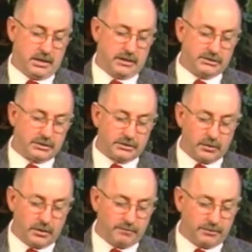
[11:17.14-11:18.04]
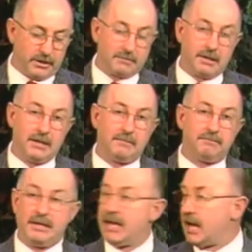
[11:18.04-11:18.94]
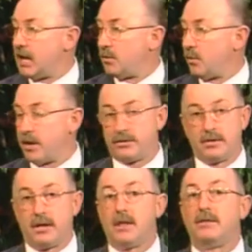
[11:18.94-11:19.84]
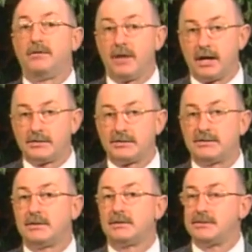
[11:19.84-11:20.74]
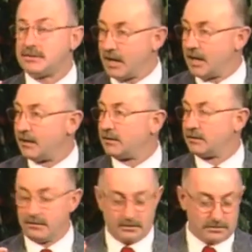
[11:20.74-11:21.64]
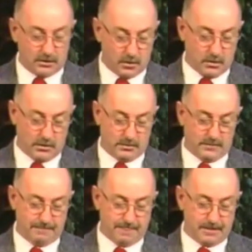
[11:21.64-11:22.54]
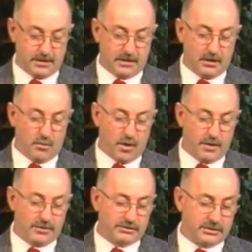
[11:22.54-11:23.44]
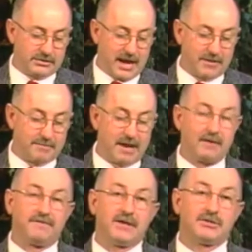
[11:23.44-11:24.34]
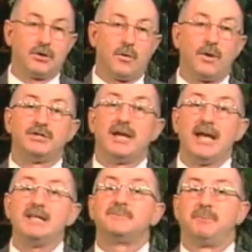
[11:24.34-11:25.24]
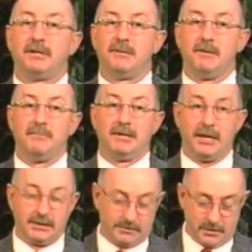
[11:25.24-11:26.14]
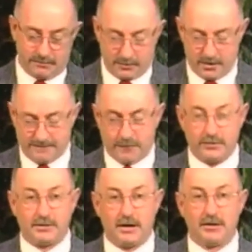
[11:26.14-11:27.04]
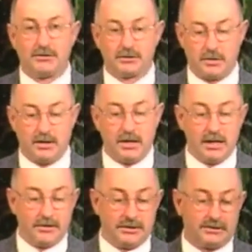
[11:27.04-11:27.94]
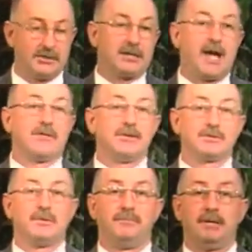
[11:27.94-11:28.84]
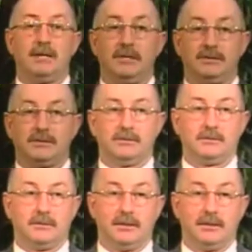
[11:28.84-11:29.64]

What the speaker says: instituting polygamy began with, "Thus saith the Lord." Well, this is how the Manifesto, which ends polygamy, begins. I'm going to put it up on the screen. This is how this one begins.